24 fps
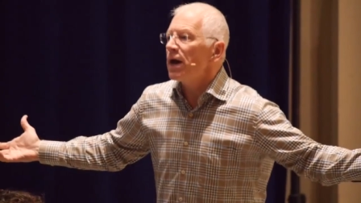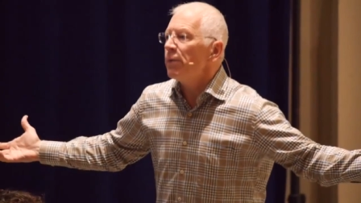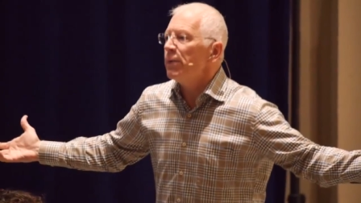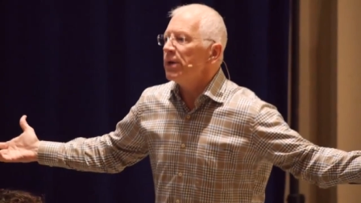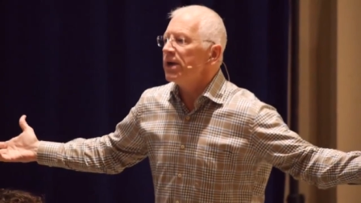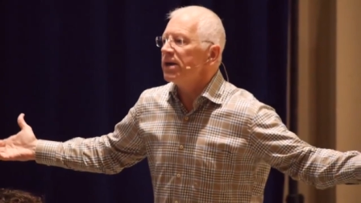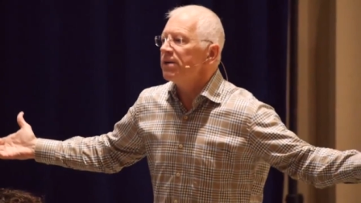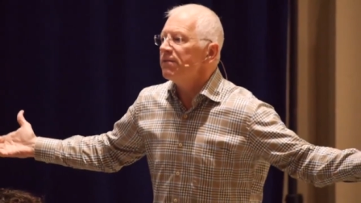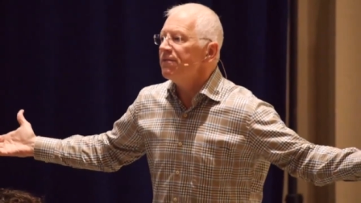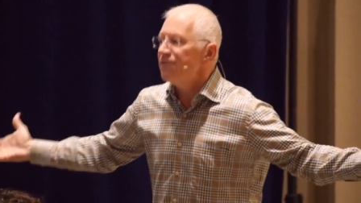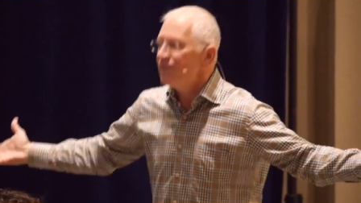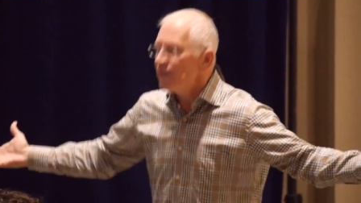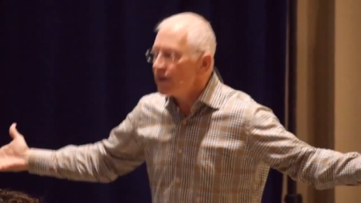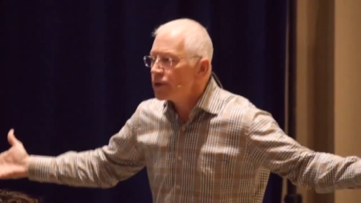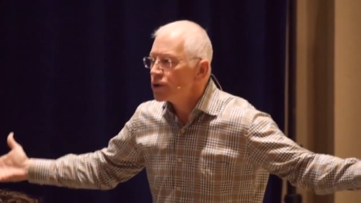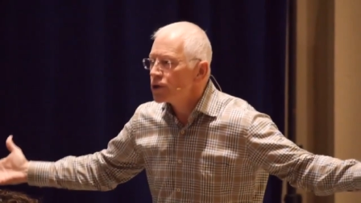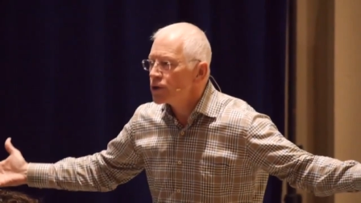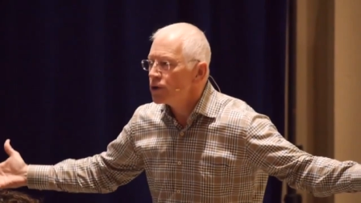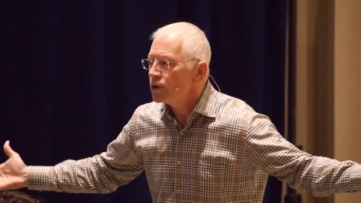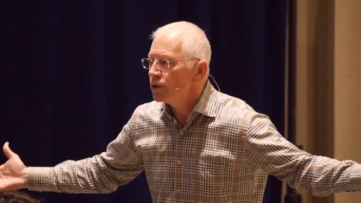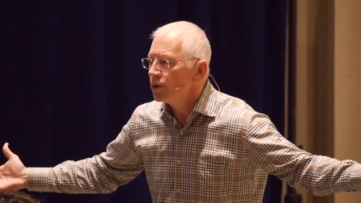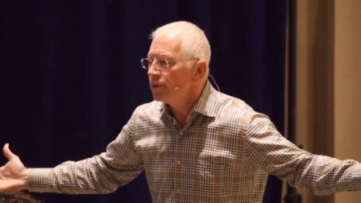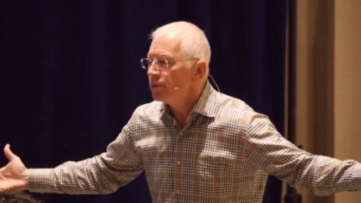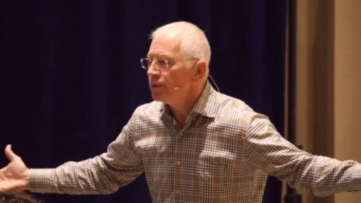how we can
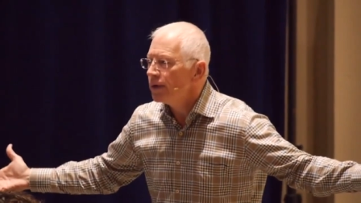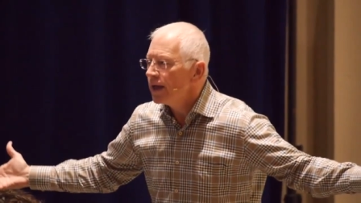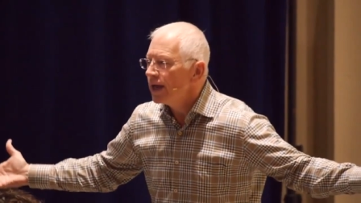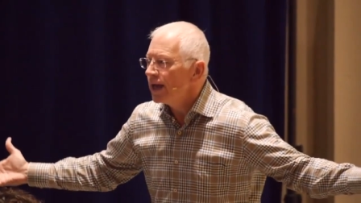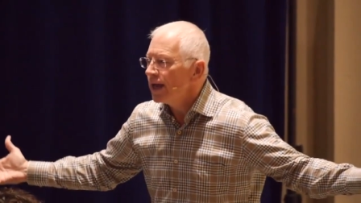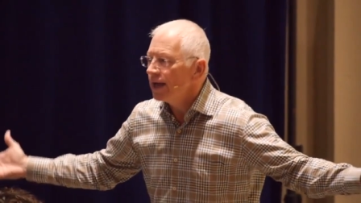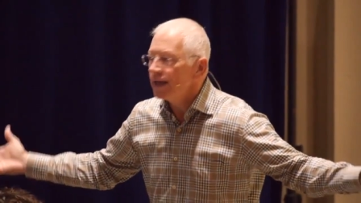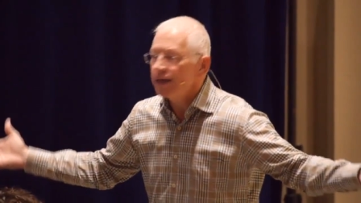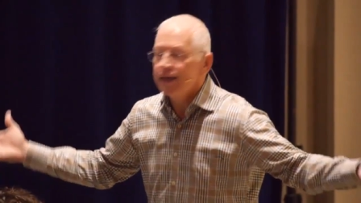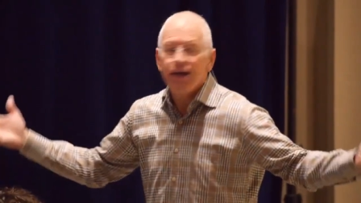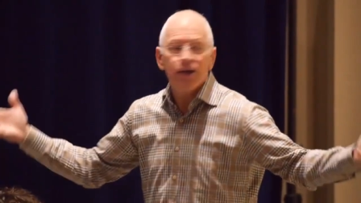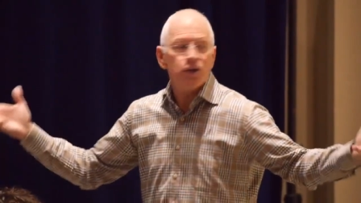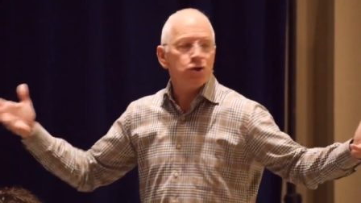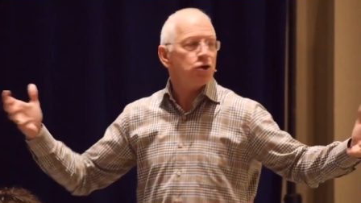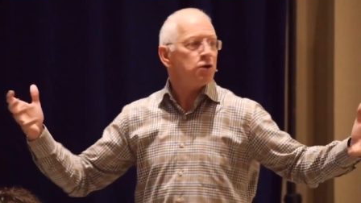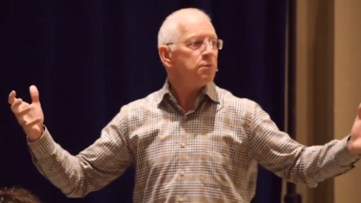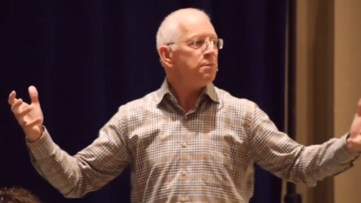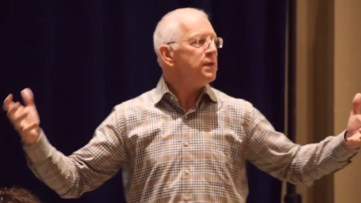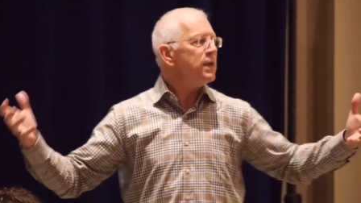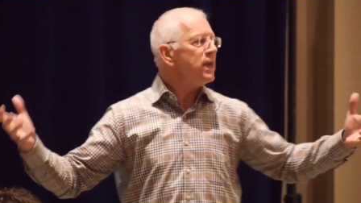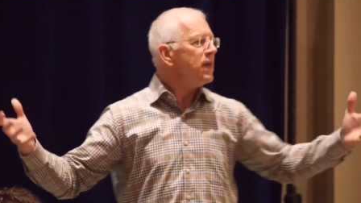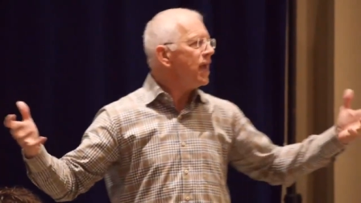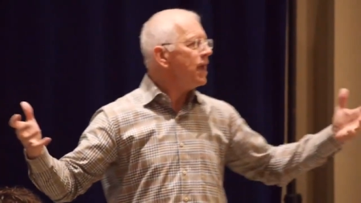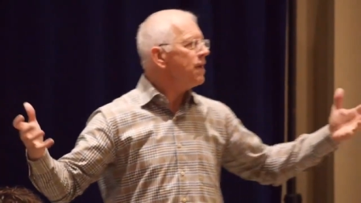fix you and, and get your
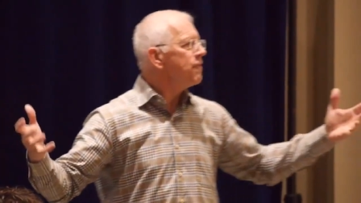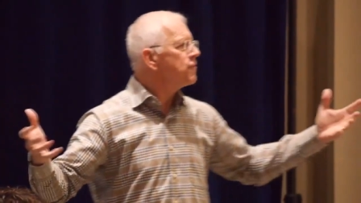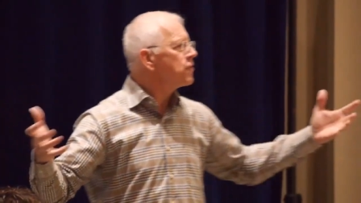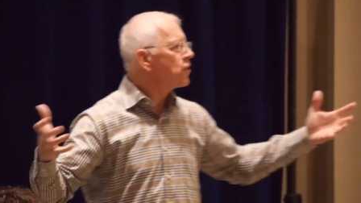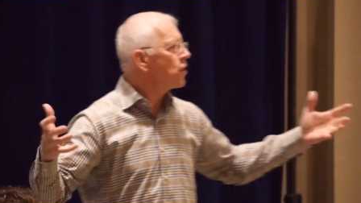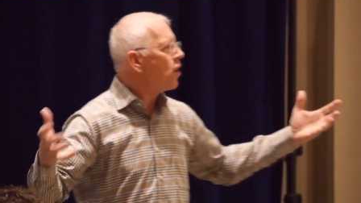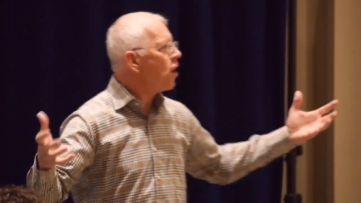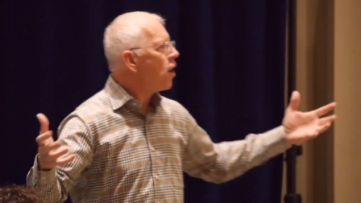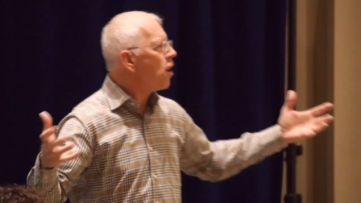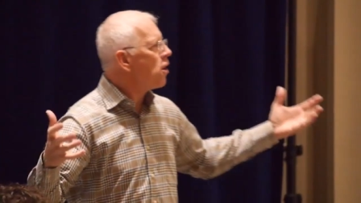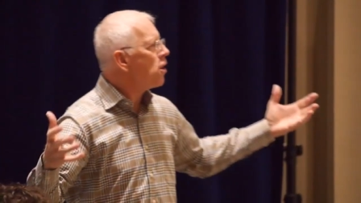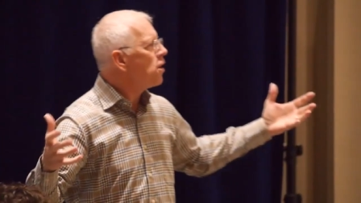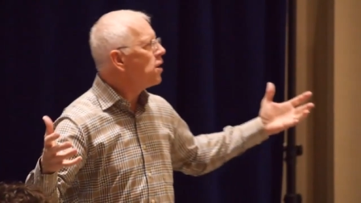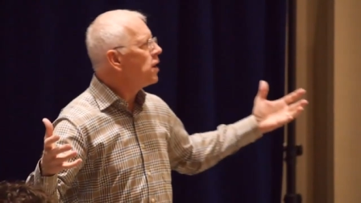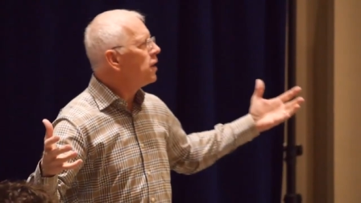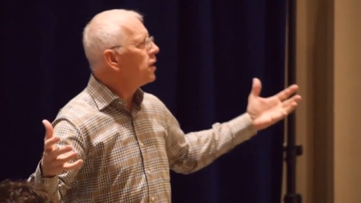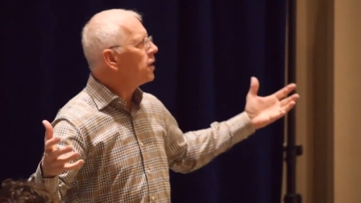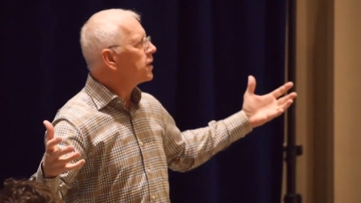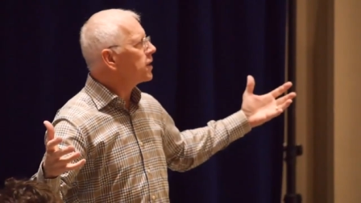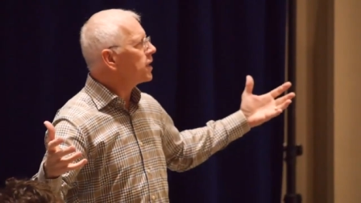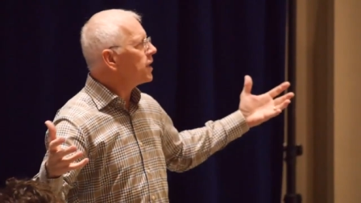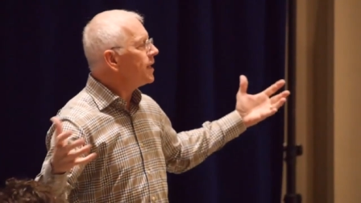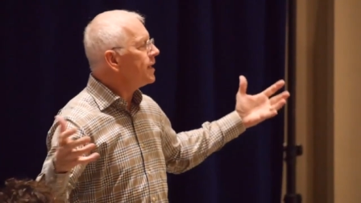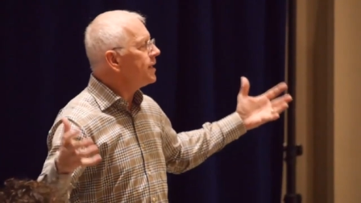behavior all
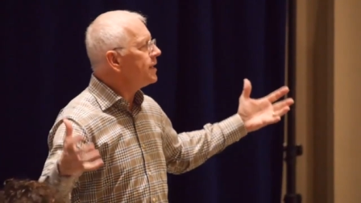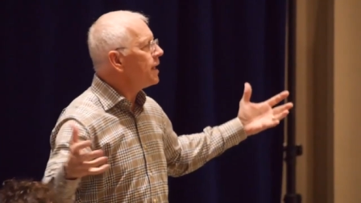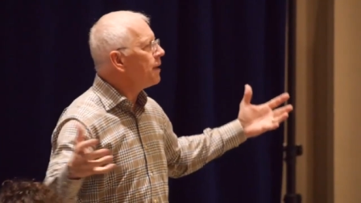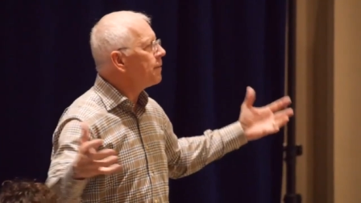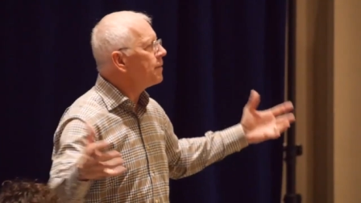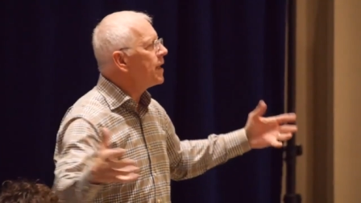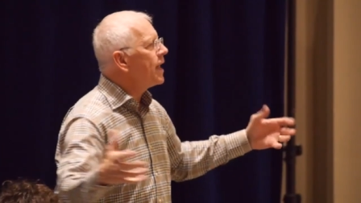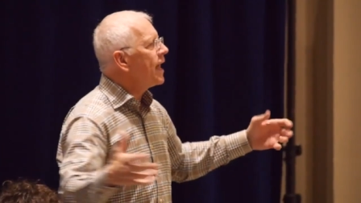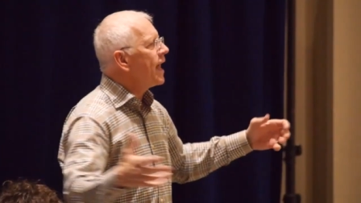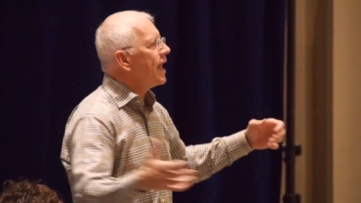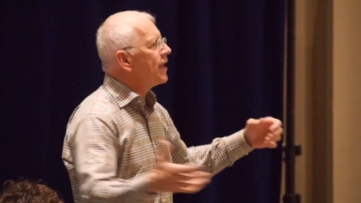cleaned up.